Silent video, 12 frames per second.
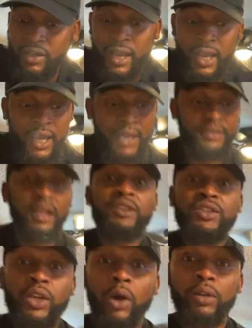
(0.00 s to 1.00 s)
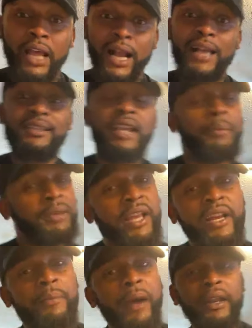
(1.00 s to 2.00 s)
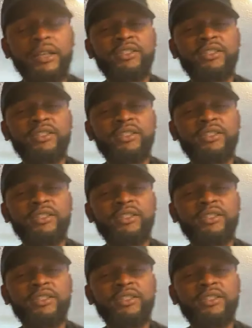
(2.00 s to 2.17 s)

our hands. So like I said, but think about it.